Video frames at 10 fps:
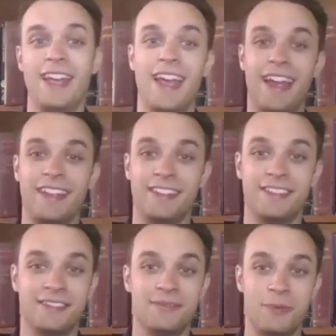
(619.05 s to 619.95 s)
And
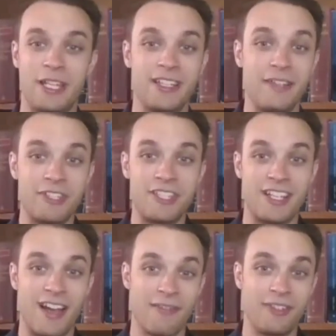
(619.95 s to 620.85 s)
we can even say
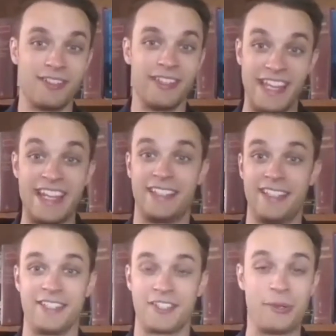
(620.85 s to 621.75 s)
confidently, it
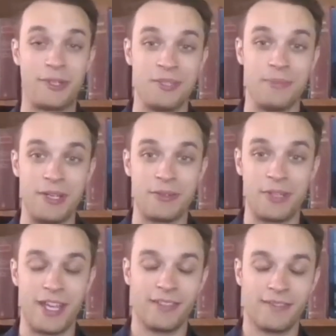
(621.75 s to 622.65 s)
is going to be okay.